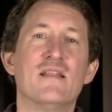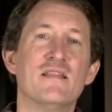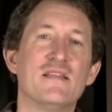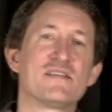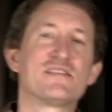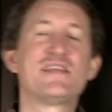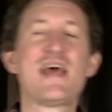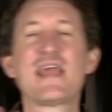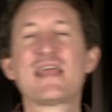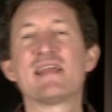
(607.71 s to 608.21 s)

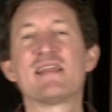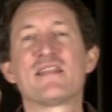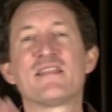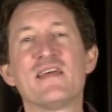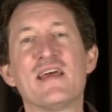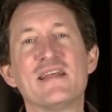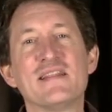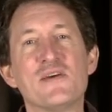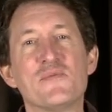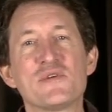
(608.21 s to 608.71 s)
The second
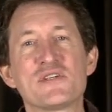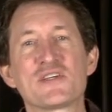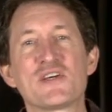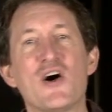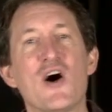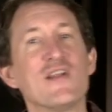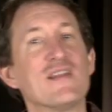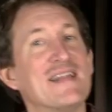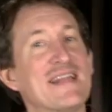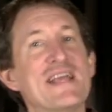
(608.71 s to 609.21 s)
thing that was
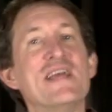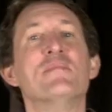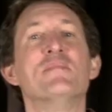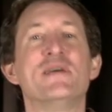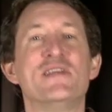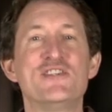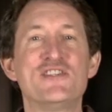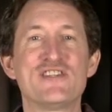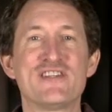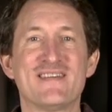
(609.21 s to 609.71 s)
called an
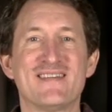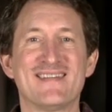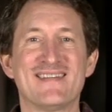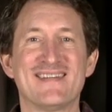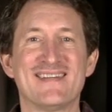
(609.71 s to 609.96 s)
image